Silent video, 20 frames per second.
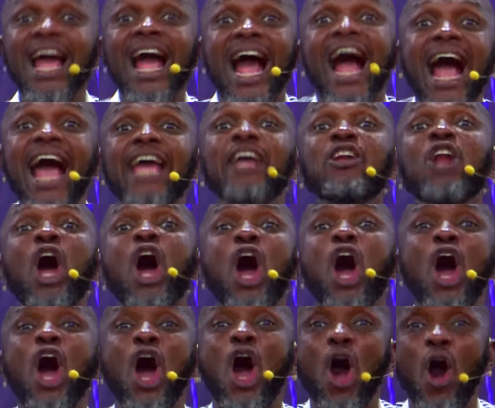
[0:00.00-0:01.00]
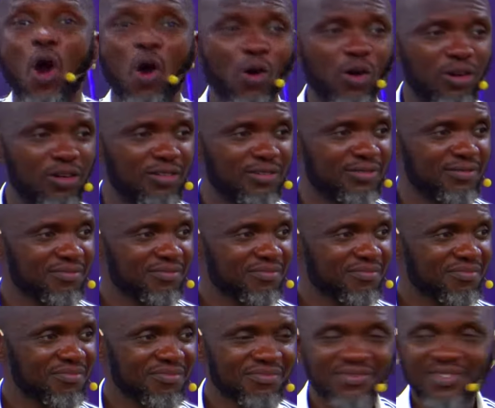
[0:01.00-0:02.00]
I know
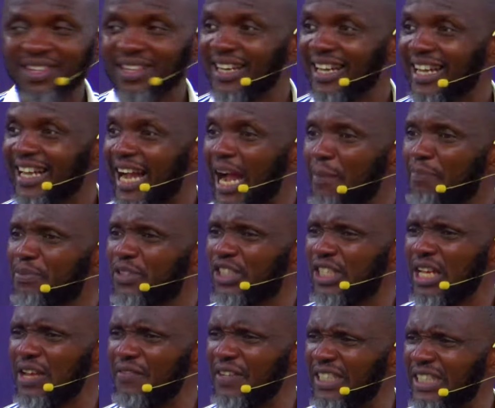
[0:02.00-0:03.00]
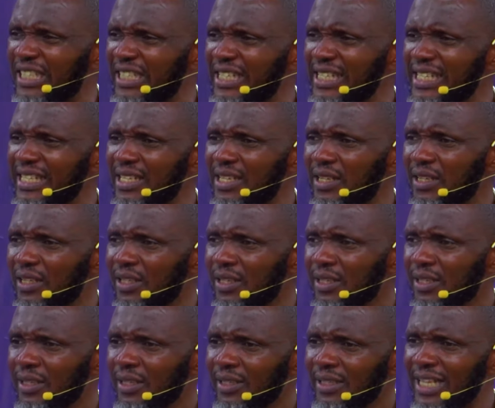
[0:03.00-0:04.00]
the captivity,
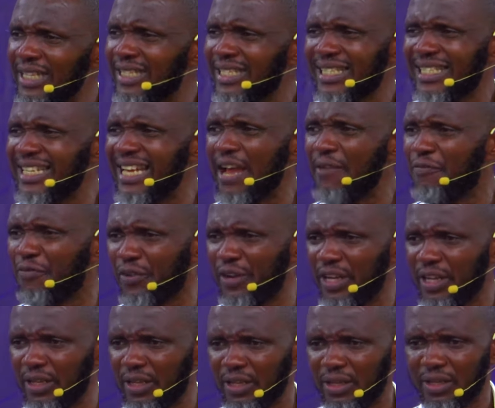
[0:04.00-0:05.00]
the slavery,